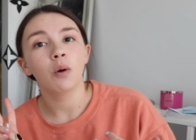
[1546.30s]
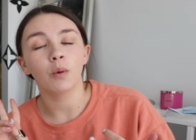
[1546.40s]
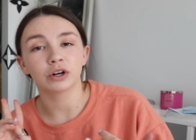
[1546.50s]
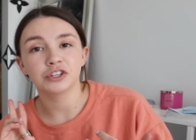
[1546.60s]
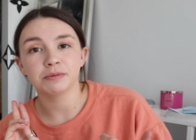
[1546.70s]
what
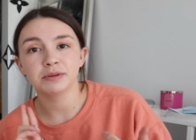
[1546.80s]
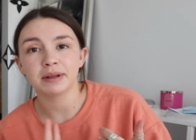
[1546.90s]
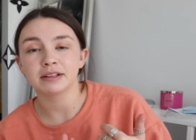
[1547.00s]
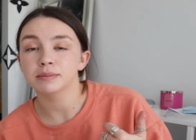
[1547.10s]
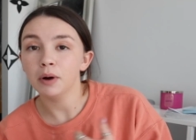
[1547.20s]
orders need to be
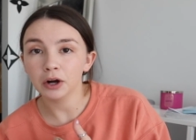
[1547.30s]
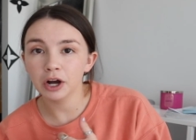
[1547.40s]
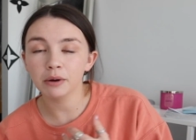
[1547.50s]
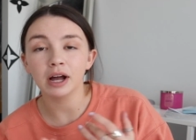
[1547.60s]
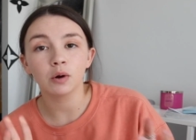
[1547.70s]
shipped out
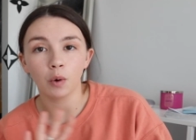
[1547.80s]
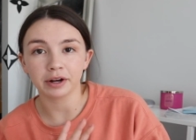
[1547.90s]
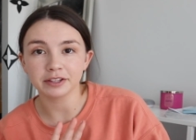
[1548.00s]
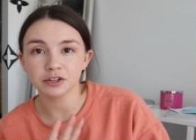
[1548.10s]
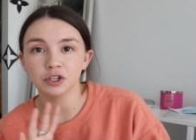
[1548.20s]
tomorrow,
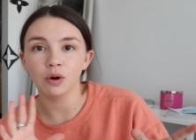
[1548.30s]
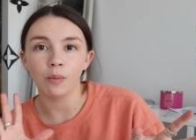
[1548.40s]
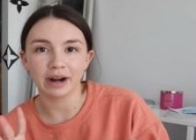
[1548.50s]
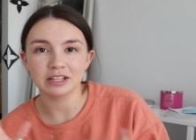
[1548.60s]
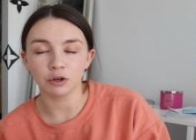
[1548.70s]
according to
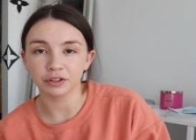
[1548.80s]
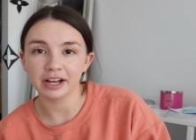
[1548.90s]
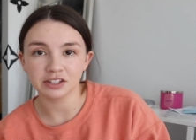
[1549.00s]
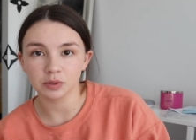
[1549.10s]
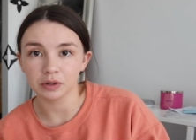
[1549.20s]
when I told
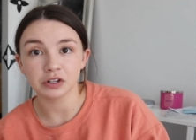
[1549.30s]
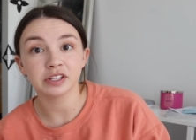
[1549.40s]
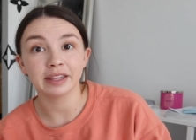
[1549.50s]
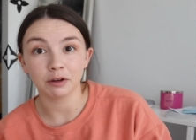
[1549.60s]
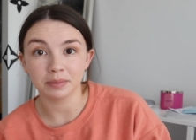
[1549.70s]

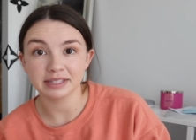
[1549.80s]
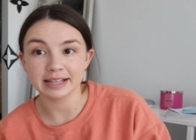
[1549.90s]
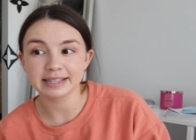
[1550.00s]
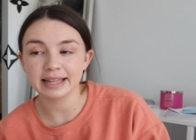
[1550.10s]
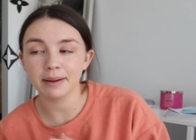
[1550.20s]
customers they would be
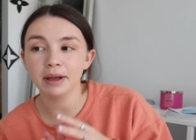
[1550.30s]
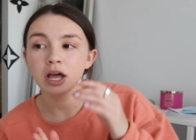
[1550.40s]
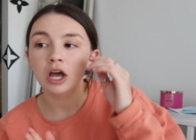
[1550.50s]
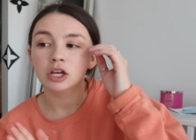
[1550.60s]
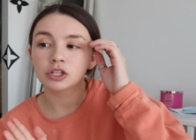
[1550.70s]
sent to them.
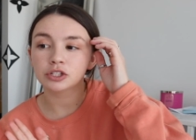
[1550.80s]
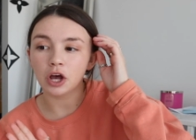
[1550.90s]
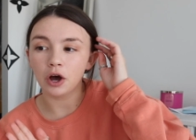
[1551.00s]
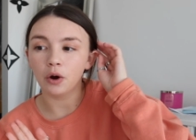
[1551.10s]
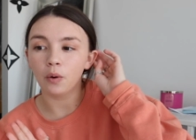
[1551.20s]

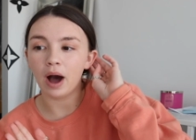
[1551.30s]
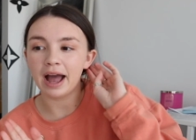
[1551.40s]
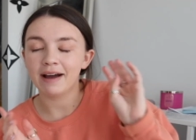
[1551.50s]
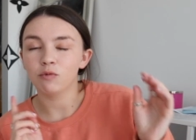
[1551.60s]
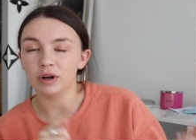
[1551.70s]
So
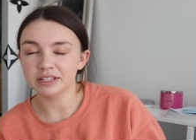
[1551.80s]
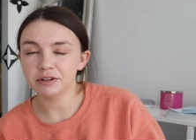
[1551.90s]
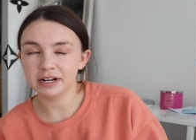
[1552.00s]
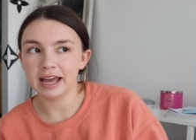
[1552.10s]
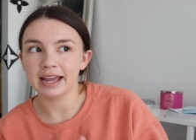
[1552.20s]
I have one
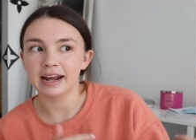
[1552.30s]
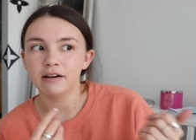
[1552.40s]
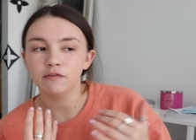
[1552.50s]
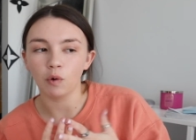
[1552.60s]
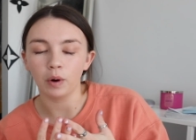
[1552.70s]
due today and I
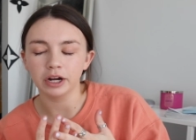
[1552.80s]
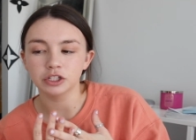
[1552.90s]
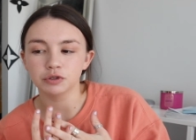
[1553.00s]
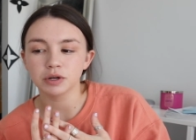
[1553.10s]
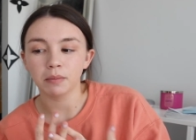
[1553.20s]
have four
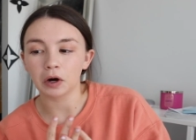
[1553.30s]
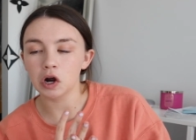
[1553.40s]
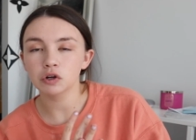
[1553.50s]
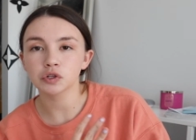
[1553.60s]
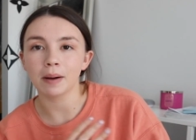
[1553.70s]
due
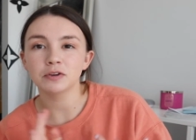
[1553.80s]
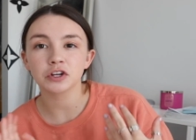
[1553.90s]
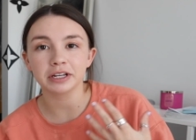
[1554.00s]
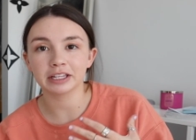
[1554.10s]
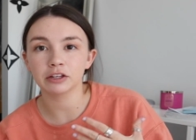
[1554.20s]
tomorrow. So I'm just
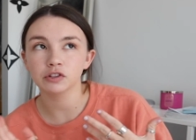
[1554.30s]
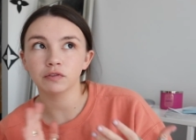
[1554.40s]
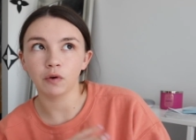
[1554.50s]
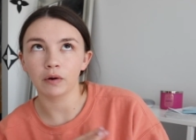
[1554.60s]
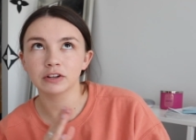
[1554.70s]
gonna get those
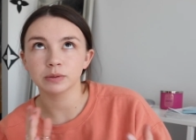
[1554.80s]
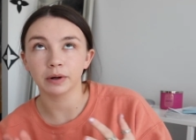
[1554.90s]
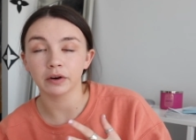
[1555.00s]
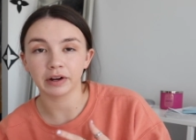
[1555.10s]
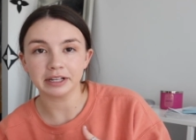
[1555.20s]
four for
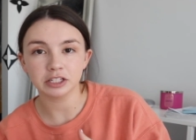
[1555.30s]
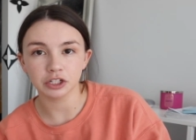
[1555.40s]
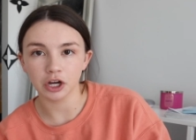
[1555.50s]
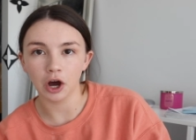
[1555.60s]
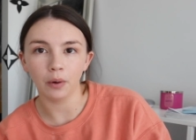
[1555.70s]
tomorrow ready
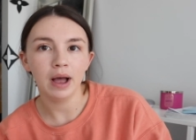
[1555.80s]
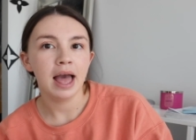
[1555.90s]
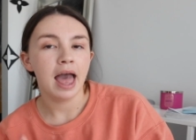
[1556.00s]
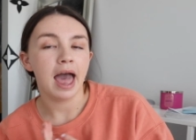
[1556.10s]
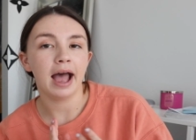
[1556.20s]
to go
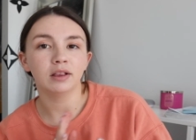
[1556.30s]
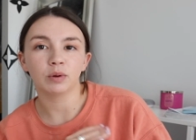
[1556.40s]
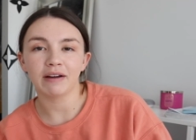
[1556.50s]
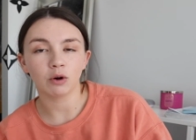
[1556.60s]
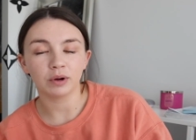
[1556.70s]
and
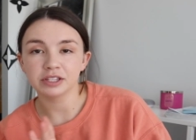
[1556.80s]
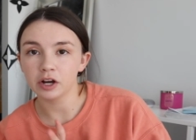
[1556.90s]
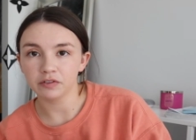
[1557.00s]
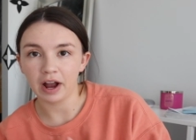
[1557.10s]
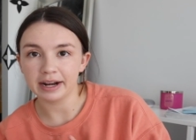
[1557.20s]
whatever ones
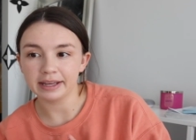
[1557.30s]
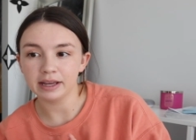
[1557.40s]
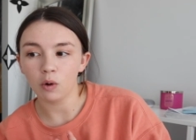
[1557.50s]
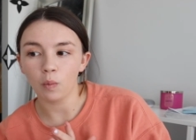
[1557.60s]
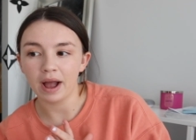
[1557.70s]
are
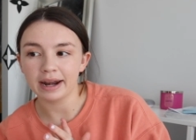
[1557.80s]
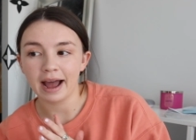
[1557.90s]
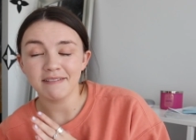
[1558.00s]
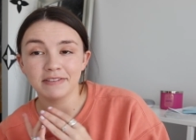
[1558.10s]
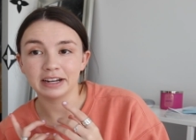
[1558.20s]
ready when
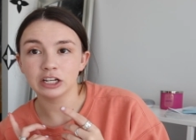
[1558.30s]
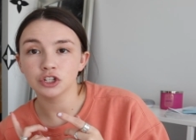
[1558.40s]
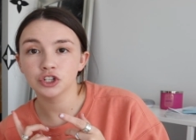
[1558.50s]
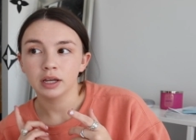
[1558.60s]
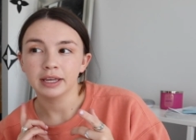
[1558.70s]
I
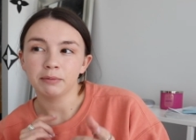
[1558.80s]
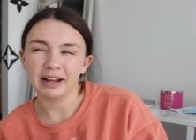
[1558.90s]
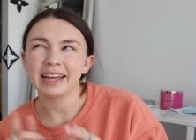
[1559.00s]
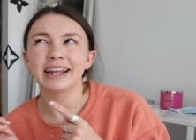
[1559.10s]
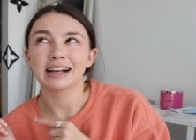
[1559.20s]
finish
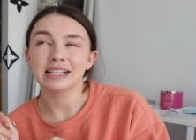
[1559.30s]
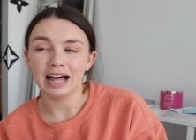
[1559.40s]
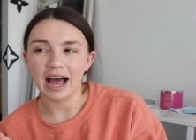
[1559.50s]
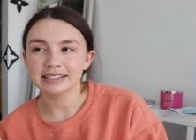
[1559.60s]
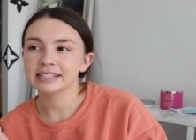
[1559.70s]
when I get out of
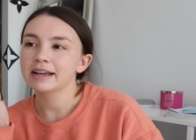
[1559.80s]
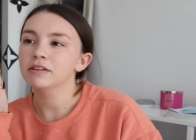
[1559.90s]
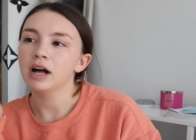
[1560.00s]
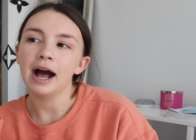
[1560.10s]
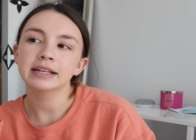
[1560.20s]
class, because I
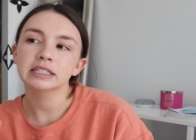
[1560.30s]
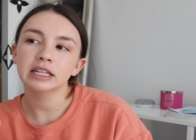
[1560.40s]
have class